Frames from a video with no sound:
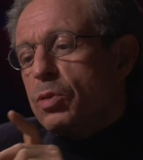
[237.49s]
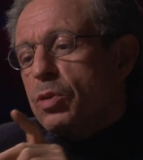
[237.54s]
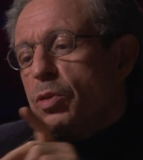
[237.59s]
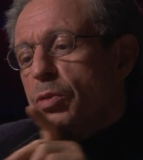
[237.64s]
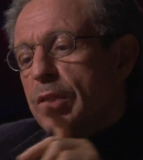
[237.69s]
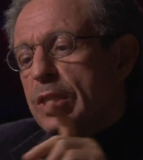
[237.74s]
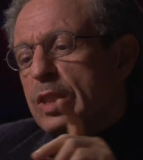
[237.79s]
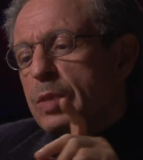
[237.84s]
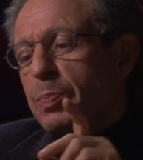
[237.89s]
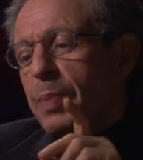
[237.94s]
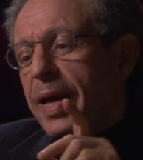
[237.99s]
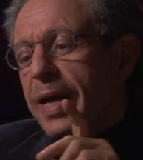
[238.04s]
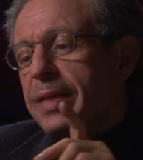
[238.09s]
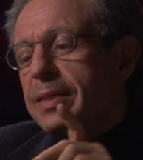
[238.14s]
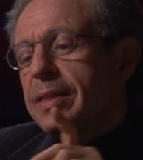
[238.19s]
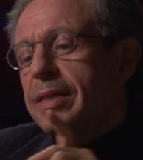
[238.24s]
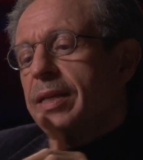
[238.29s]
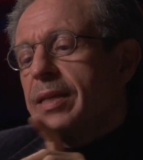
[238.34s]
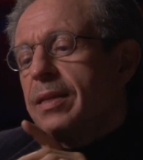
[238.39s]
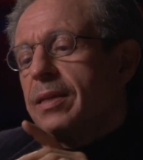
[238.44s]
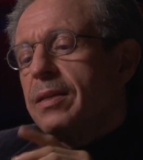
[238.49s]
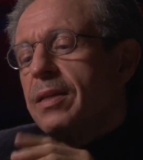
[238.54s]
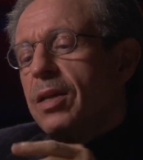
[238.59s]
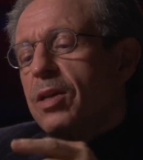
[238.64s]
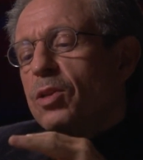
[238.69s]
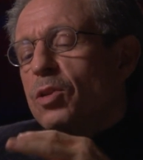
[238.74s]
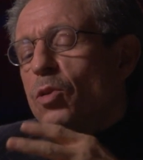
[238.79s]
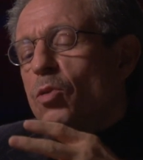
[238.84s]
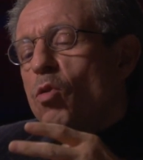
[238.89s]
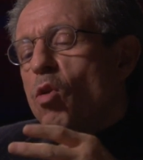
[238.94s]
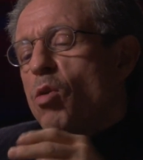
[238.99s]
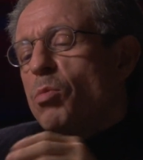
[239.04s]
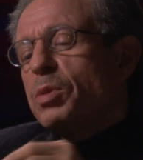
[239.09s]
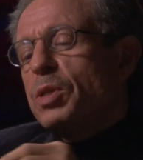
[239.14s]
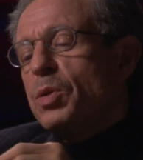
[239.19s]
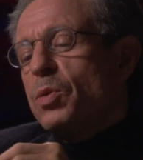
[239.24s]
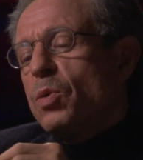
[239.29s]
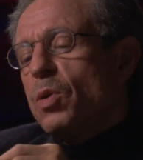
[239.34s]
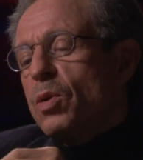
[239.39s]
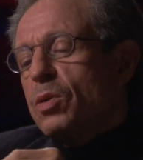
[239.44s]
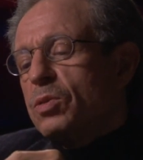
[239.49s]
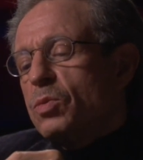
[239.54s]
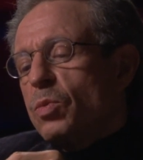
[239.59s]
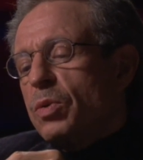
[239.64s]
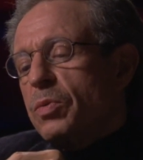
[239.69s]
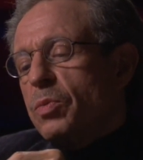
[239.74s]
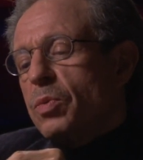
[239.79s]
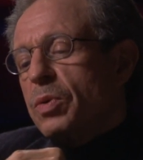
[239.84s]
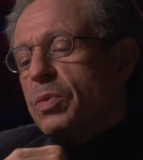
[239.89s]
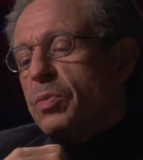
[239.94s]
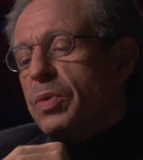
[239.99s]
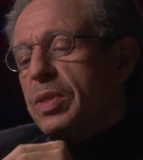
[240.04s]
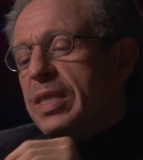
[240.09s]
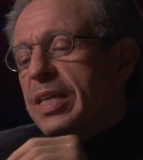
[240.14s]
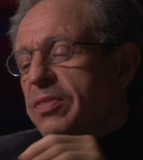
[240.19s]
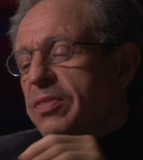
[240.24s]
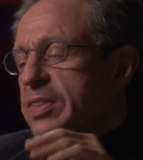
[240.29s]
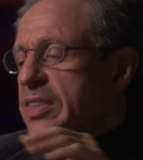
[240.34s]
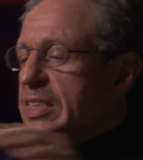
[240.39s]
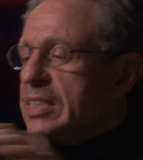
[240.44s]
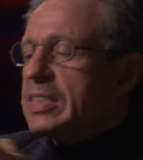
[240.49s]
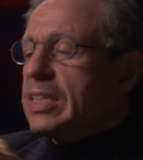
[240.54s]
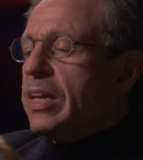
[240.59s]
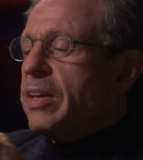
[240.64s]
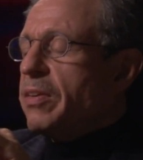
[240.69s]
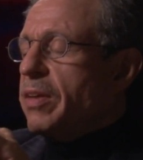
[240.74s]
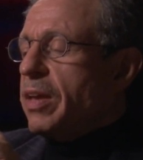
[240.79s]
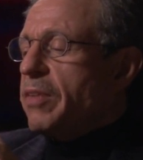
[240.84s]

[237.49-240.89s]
you're expanding it, and the normally we, we, we if it's, a,